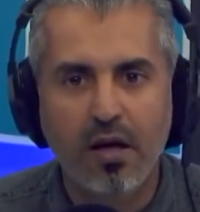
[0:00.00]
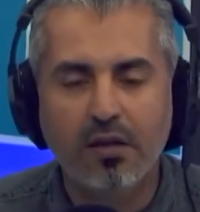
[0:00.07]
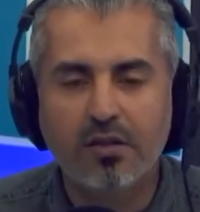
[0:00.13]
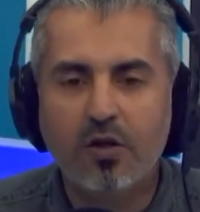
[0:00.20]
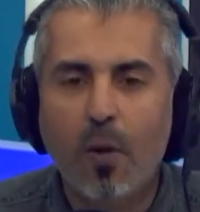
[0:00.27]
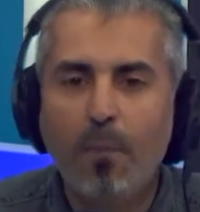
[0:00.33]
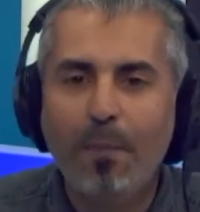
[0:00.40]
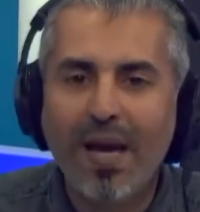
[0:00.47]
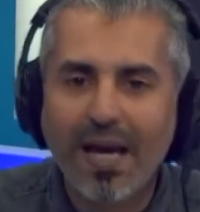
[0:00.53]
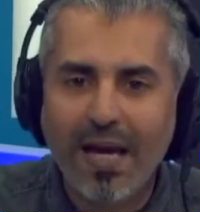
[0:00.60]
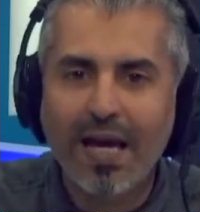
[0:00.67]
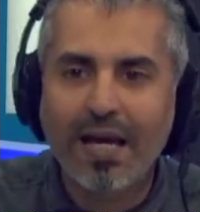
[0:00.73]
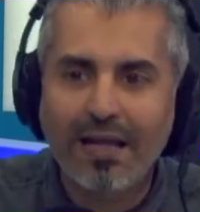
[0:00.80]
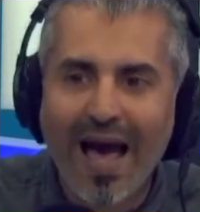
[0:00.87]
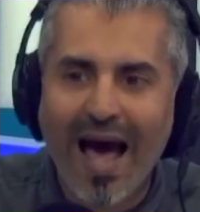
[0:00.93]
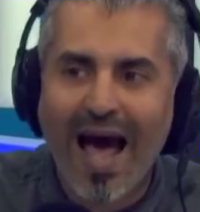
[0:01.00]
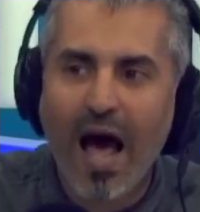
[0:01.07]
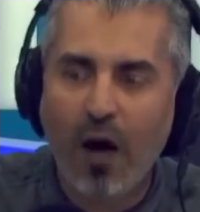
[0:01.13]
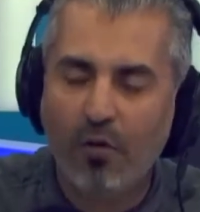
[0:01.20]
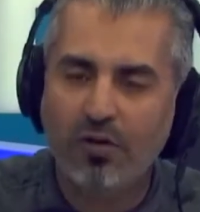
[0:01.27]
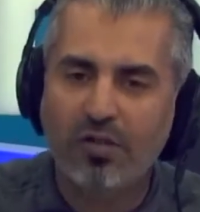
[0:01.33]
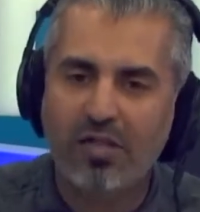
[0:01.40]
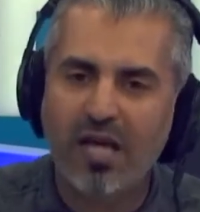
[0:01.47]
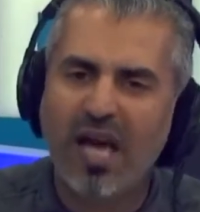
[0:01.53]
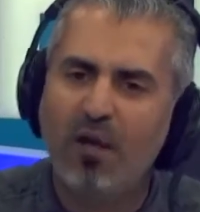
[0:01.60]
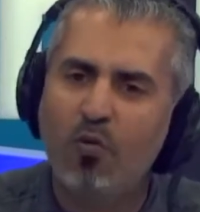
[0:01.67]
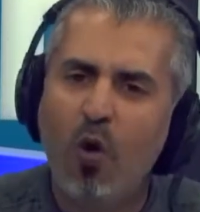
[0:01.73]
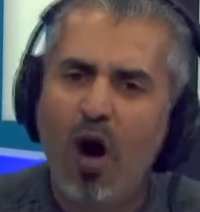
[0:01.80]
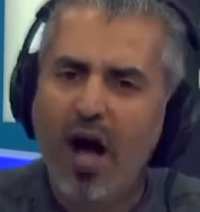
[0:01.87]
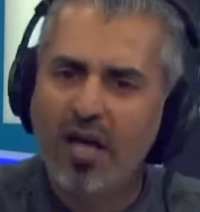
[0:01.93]
Stop picking that out and
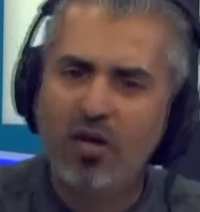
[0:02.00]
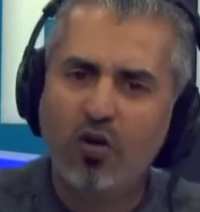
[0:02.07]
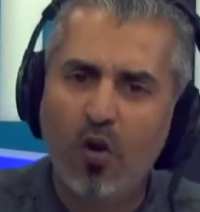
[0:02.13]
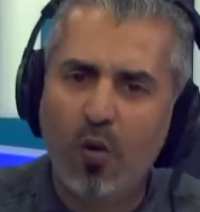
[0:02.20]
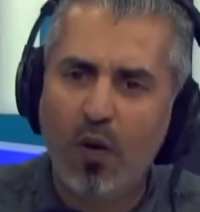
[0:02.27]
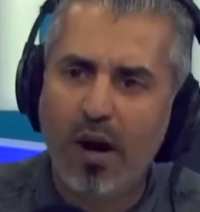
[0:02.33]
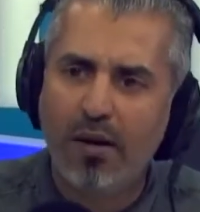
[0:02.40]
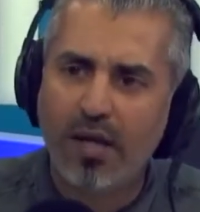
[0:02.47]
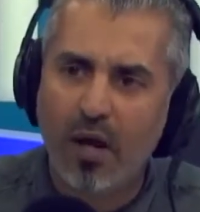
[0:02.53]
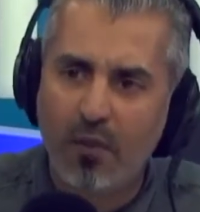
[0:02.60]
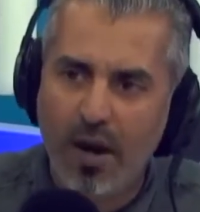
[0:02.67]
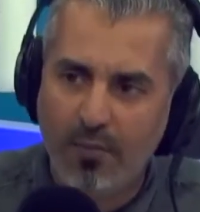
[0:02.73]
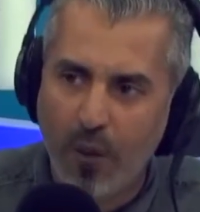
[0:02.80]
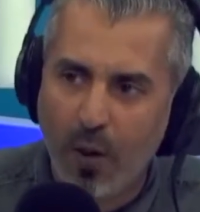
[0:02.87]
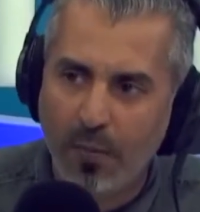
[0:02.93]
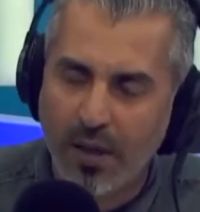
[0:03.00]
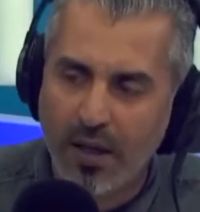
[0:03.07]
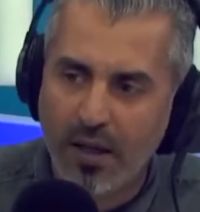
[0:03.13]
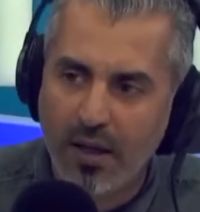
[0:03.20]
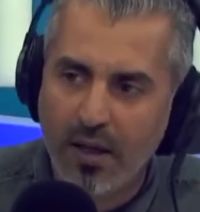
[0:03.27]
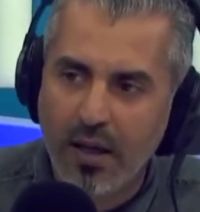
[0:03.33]
saying, why are you not wearing a red poppy?